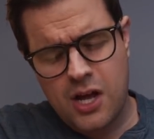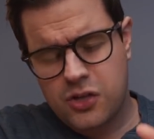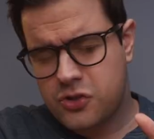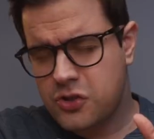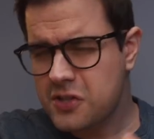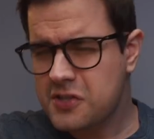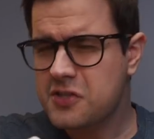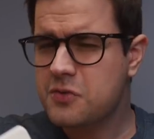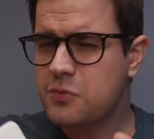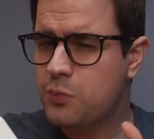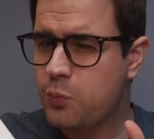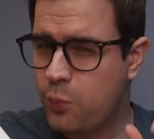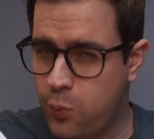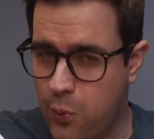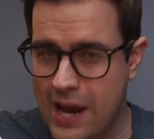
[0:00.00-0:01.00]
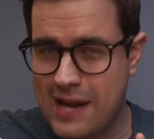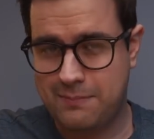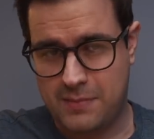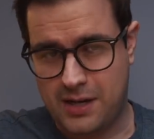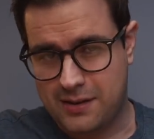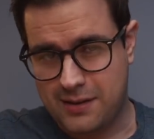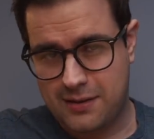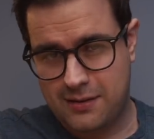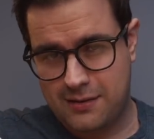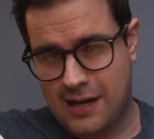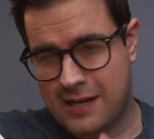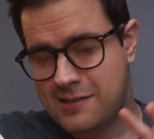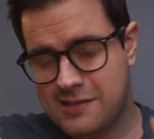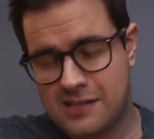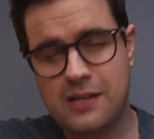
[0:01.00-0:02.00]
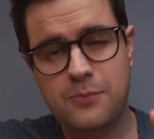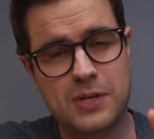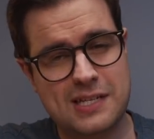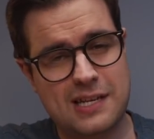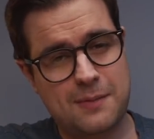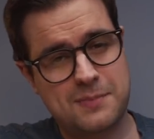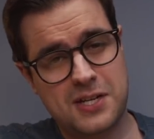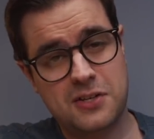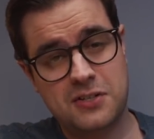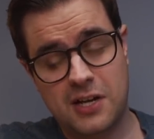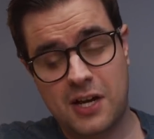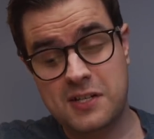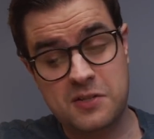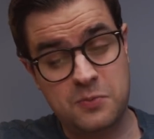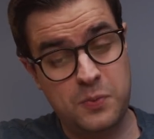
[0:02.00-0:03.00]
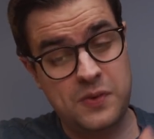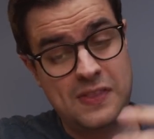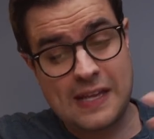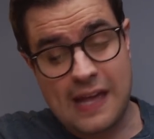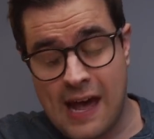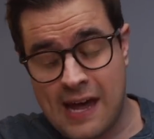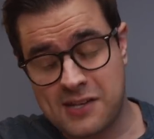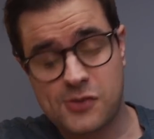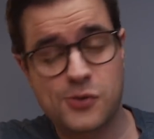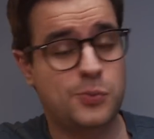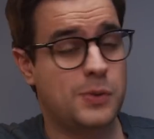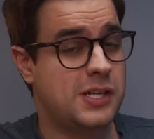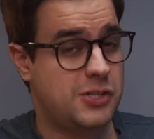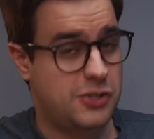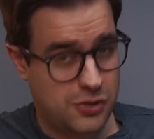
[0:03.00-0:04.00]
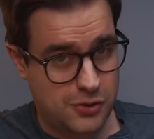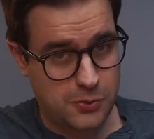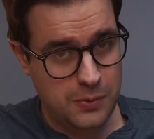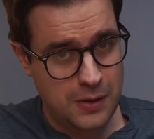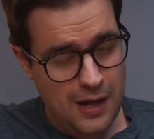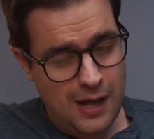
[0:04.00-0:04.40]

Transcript: just wait a month and see what Samsung does with the S22.